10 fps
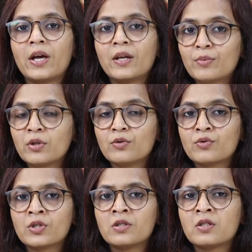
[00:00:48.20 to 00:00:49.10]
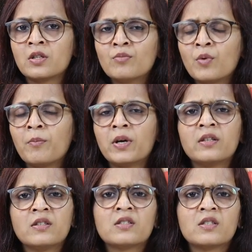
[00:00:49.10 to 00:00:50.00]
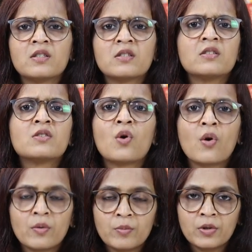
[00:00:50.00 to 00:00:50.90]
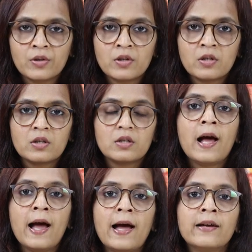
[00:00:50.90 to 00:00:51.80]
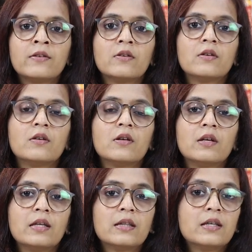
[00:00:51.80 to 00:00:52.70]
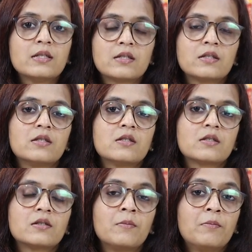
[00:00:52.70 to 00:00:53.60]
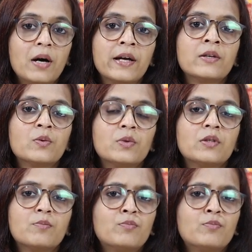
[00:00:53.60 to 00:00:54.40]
air pollution in Mumbai these days is horrible, and this is combined with